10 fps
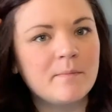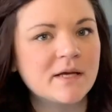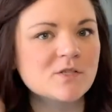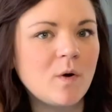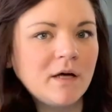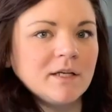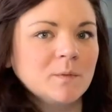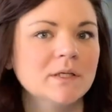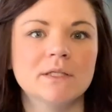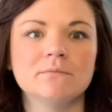best quality
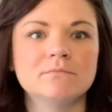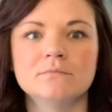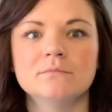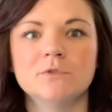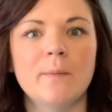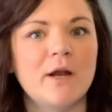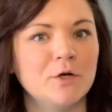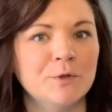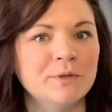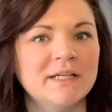work no matter
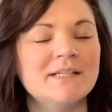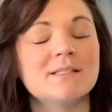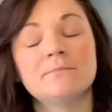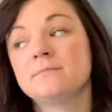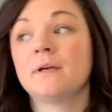who it is.